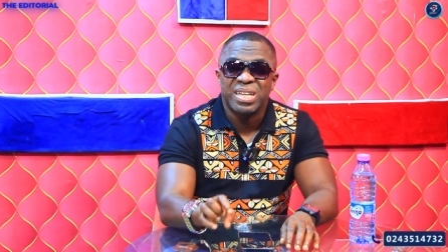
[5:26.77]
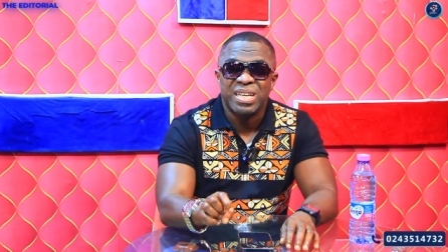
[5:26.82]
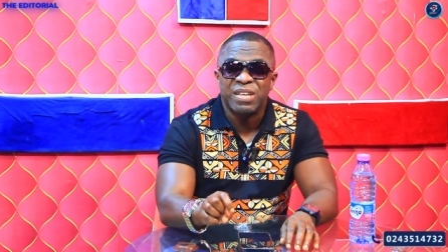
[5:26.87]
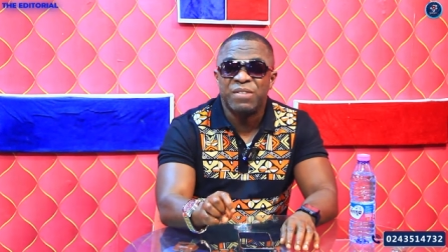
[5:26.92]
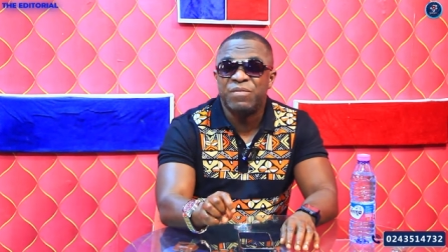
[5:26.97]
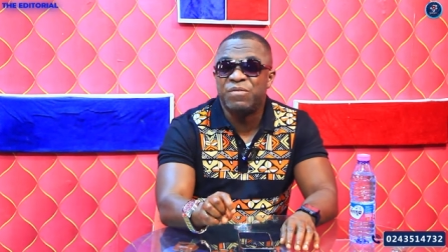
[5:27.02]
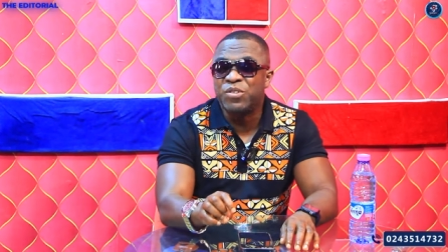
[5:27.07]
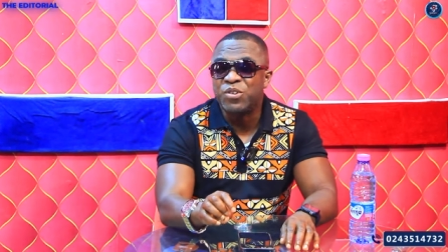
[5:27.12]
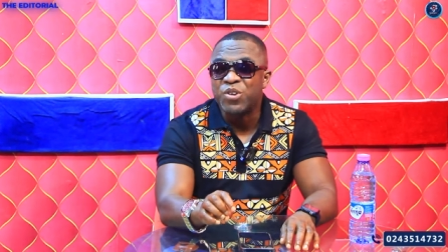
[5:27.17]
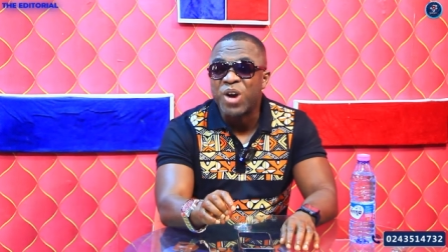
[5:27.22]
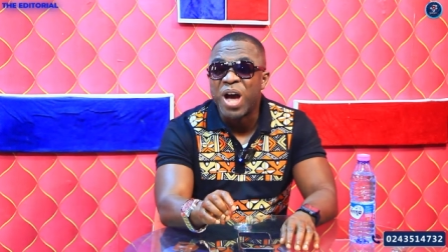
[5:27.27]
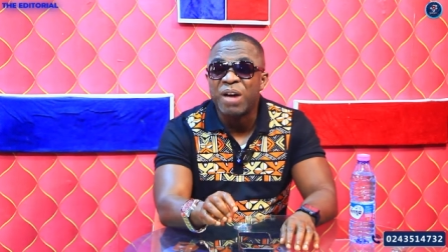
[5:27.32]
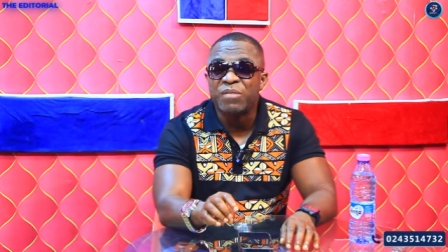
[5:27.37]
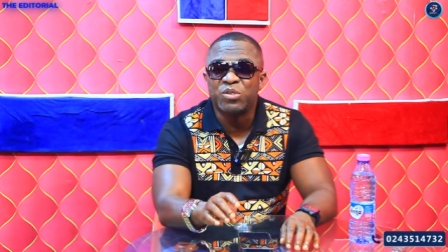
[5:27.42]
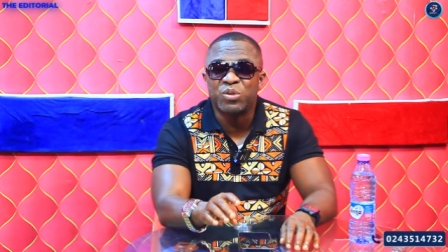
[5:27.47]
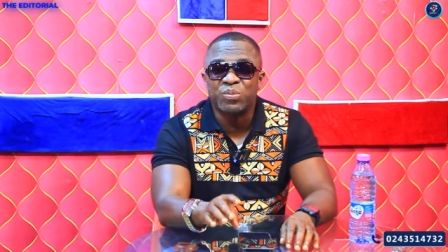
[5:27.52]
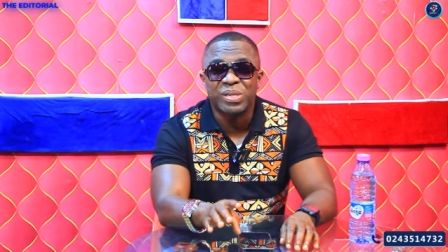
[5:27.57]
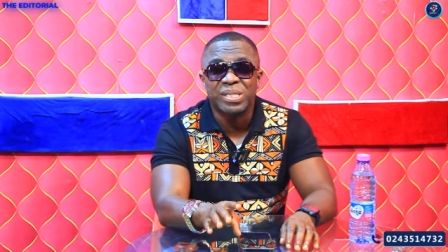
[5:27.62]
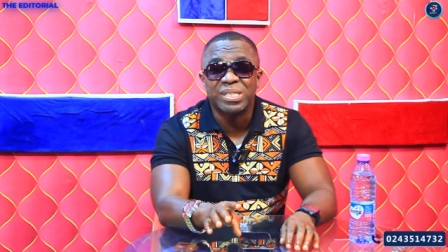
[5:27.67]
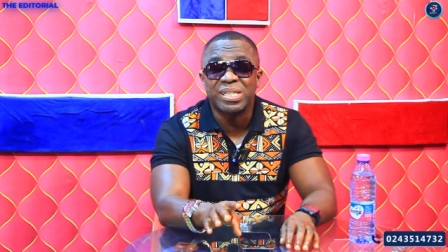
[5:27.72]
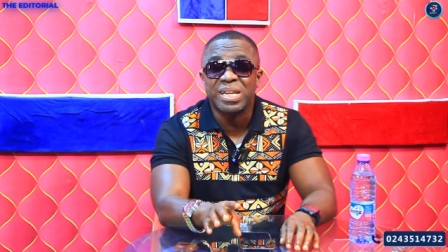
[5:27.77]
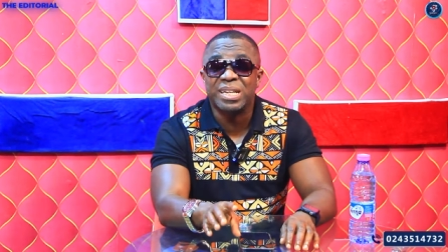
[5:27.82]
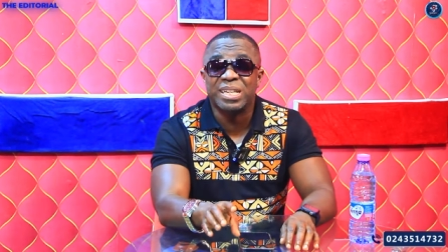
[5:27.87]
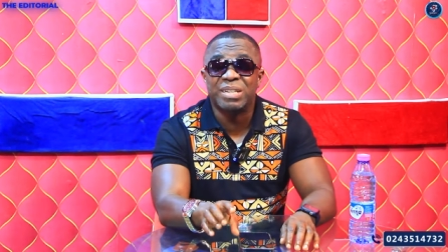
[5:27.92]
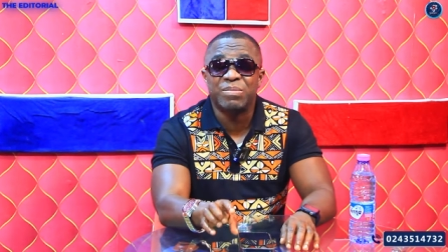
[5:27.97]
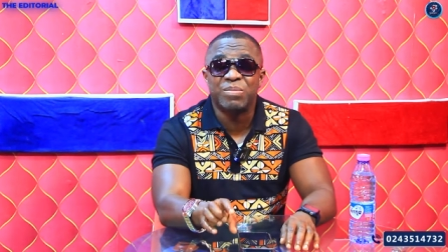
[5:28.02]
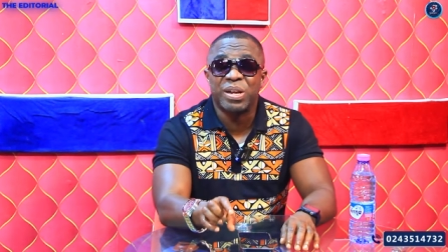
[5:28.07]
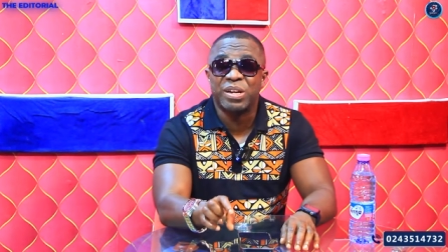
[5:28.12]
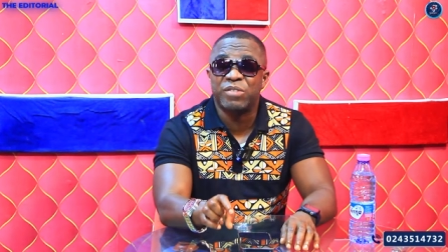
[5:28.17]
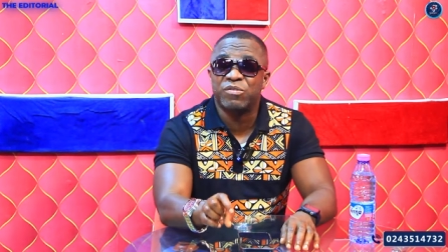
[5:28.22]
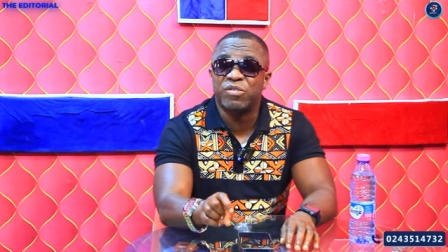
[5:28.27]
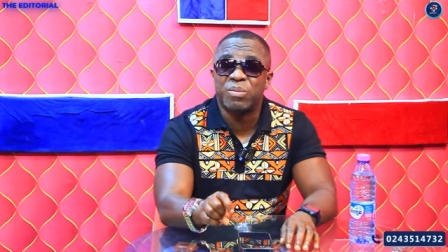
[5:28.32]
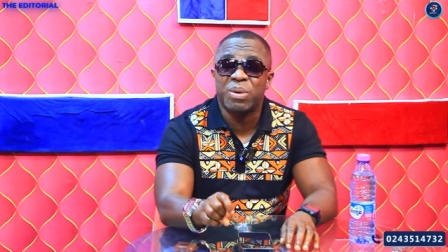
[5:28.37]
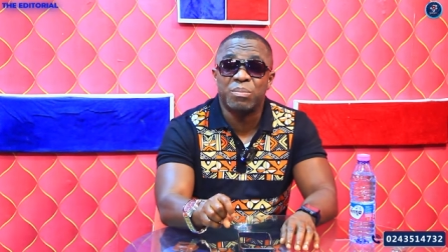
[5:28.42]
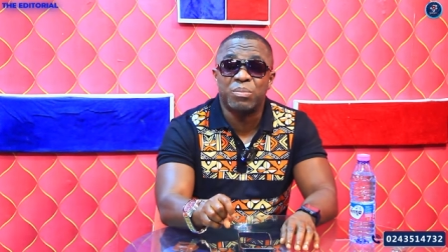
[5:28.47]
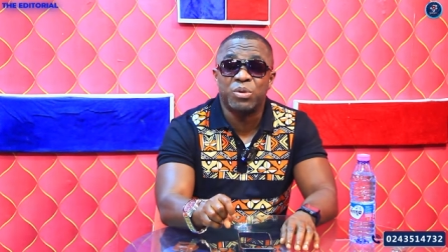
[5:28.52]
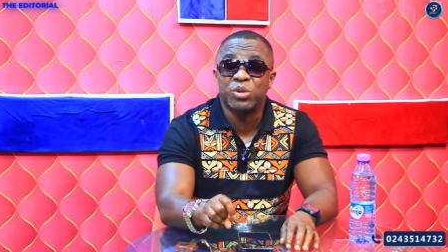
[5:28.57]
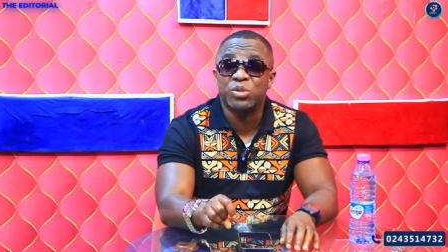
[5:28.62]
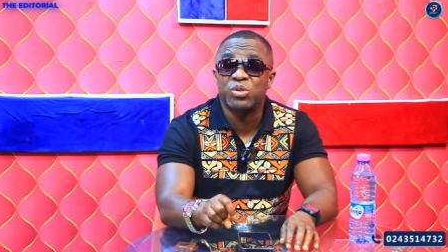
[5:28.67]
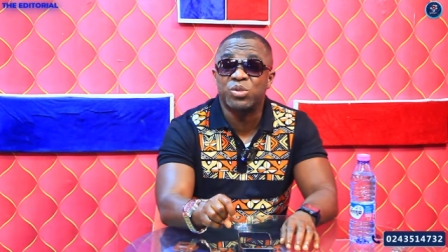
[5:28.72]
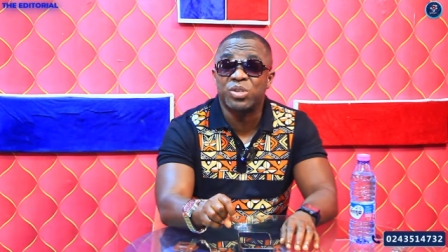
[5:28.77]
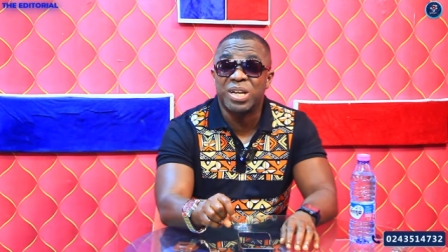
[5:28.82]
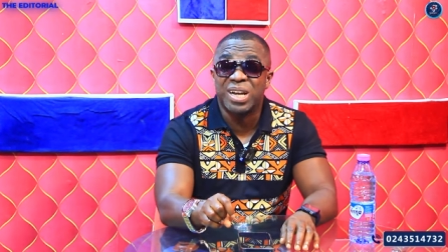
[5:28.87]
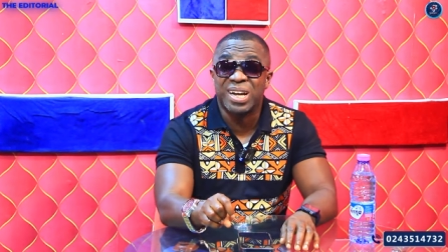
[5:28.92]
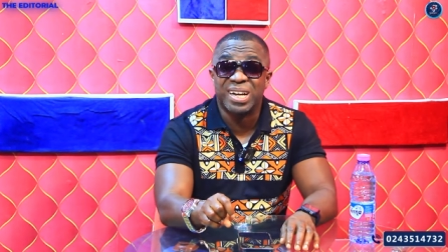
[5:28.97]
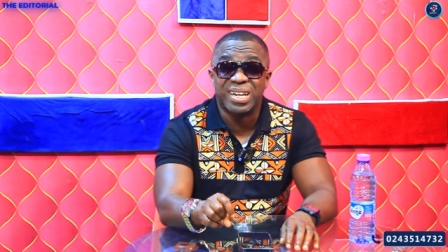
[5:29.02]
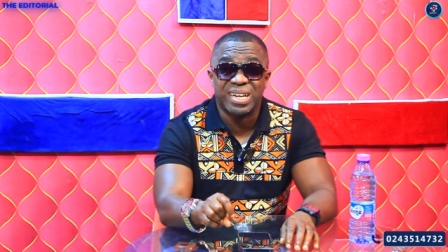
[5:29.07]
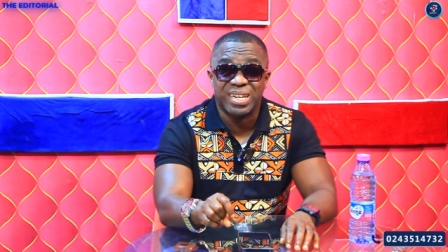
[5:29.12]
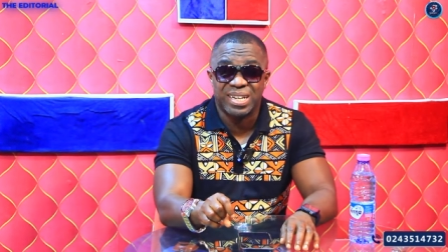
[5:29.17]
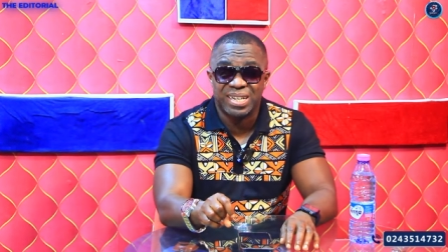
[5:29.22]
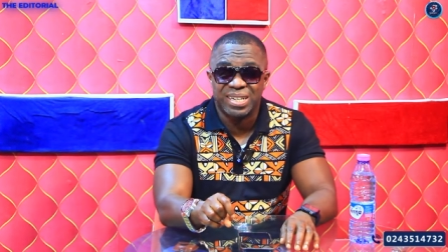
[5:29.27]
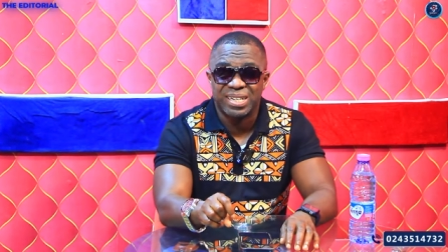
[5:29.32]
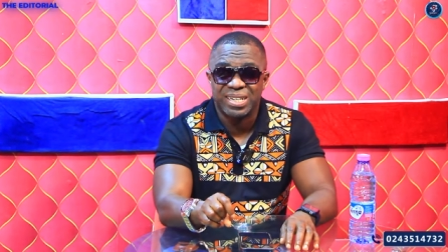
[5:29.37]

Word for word: if you have to be sending money from abroad to Ghana.